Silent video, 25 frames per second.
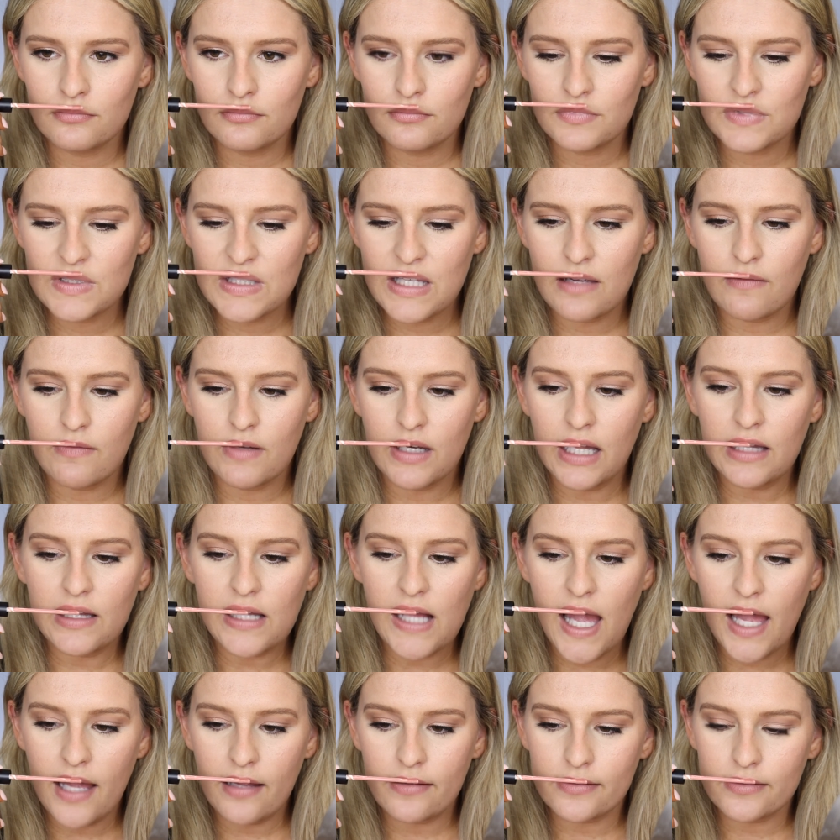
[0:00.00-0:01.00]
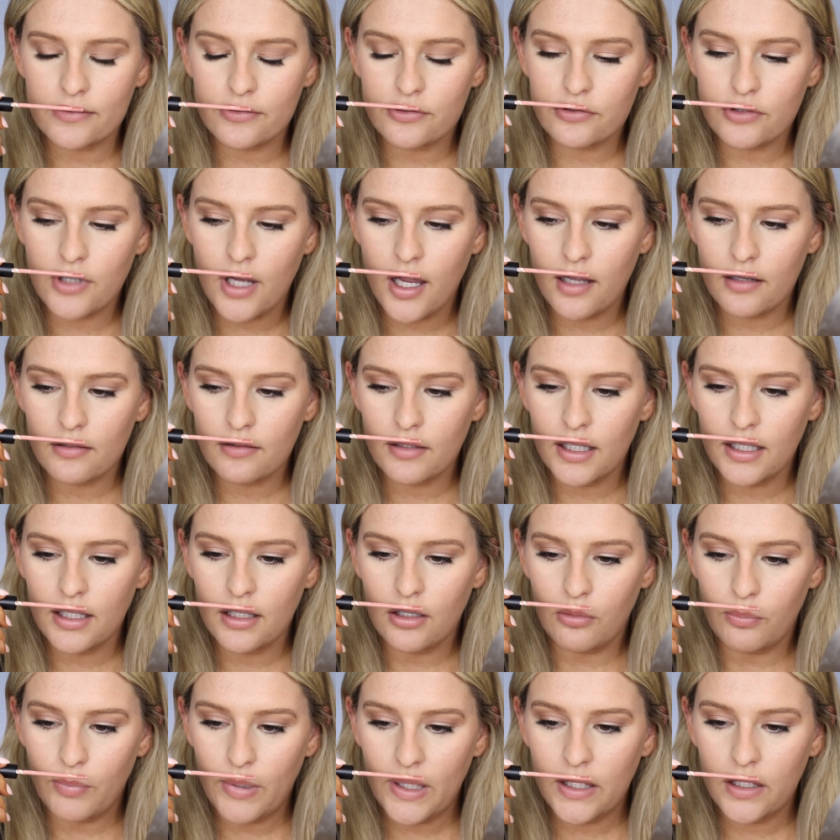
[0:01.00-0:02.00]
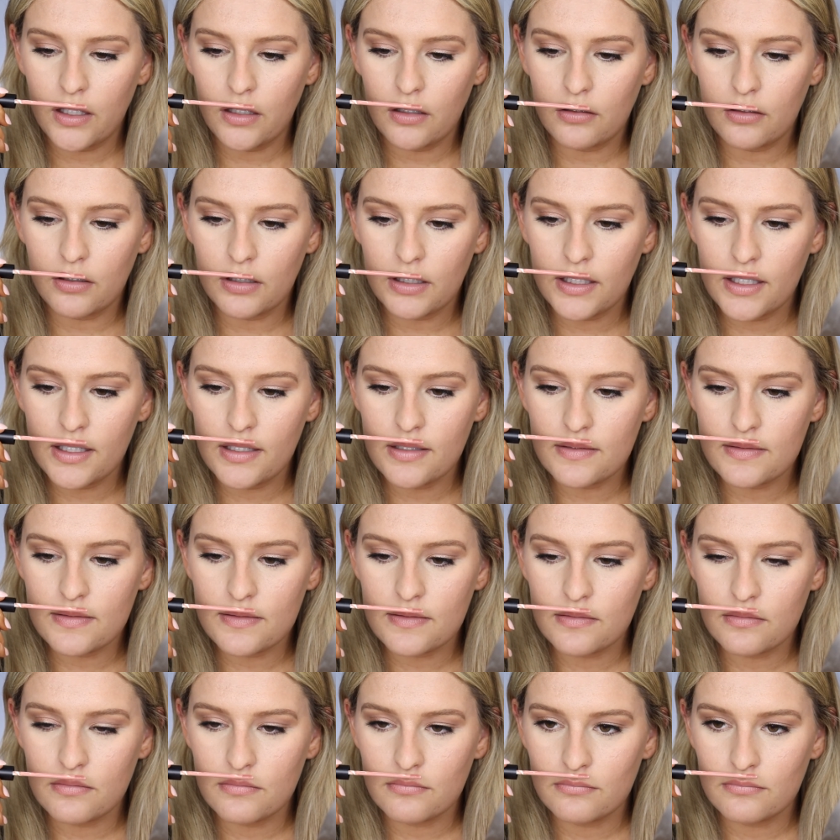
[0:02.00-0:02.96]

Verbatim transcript: It's like vanilla extract, like you're baking cookies.